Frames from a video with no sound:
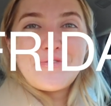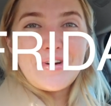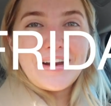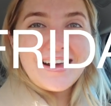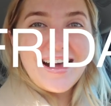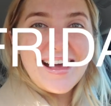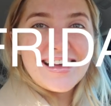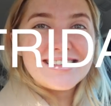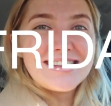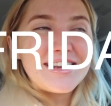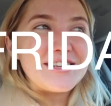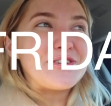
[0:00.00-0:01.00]
morning
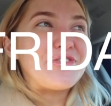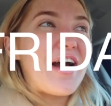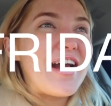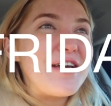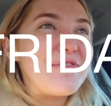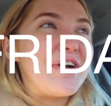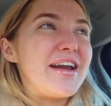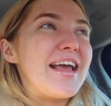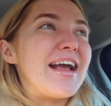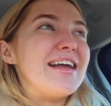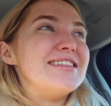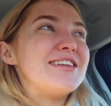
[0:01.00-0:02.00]
guys, it is Friday
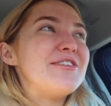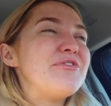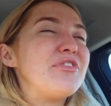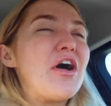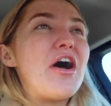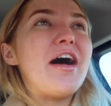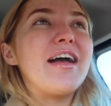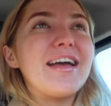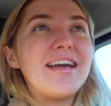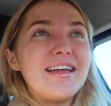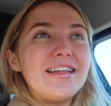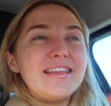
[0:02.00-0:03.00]
morning. I didn't
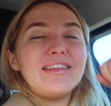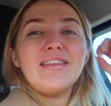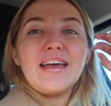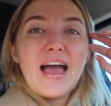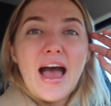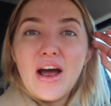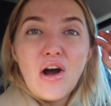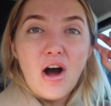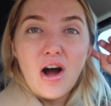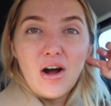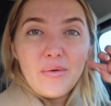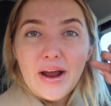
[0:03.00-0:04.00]
vlog like at
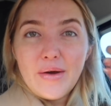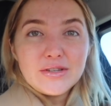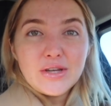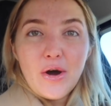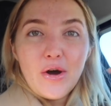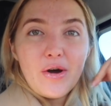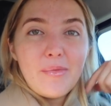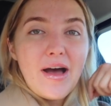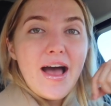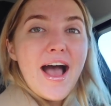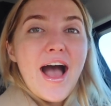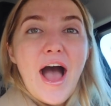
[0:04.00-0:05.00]
all when I was home.
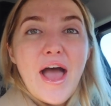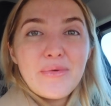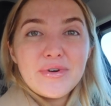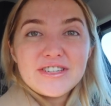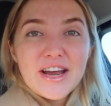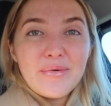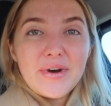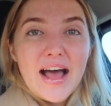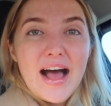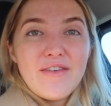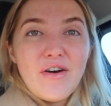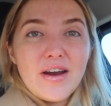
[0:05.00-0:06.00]
I wish I would
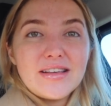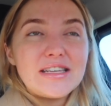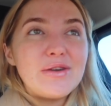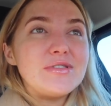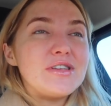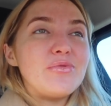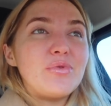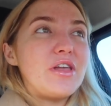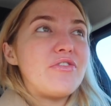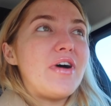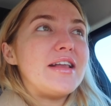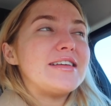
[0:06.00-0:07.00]
have, honestly it was a
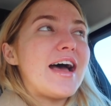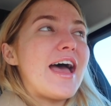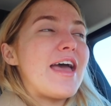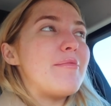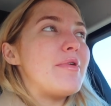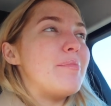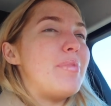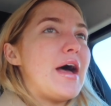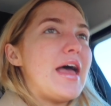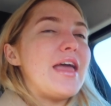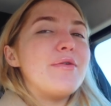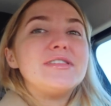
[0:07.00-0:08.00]
really fun time,
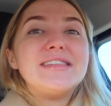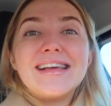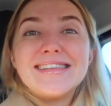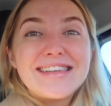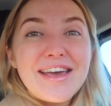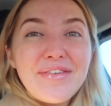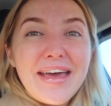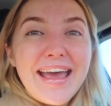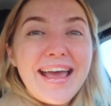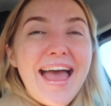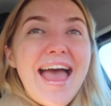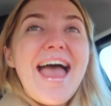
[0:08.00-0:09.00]
but it was
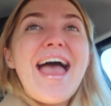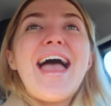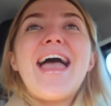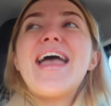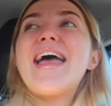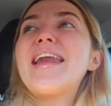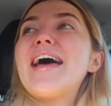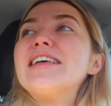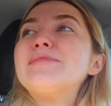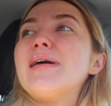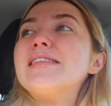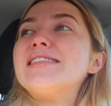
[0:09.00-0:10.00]
Thanksgiving and I
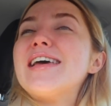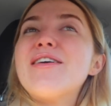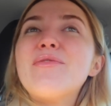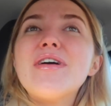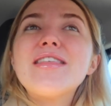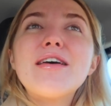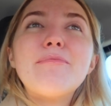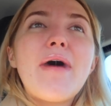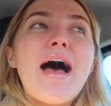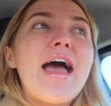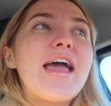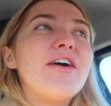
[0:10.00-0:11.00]
spent it with
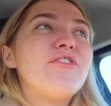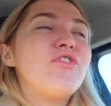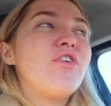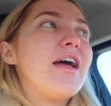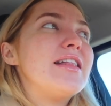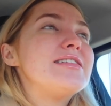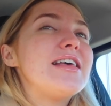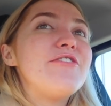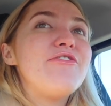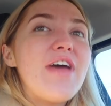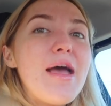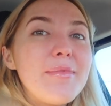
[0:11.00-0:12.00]
my friends
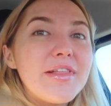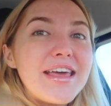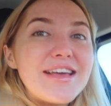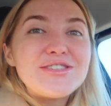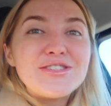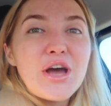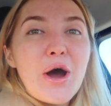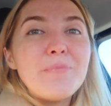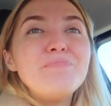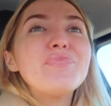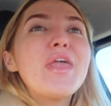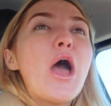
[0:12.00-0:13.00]
and family.
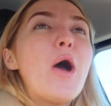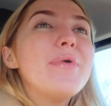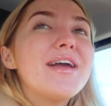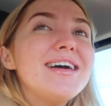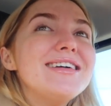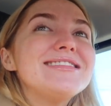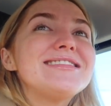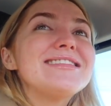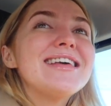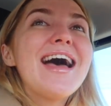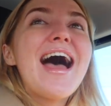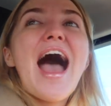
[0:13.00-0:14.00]
So I hope you
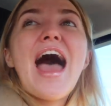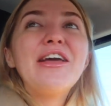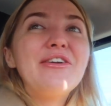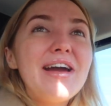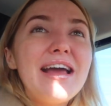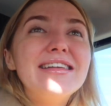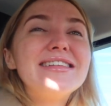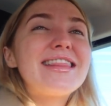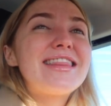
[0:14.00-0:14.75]
guys had a great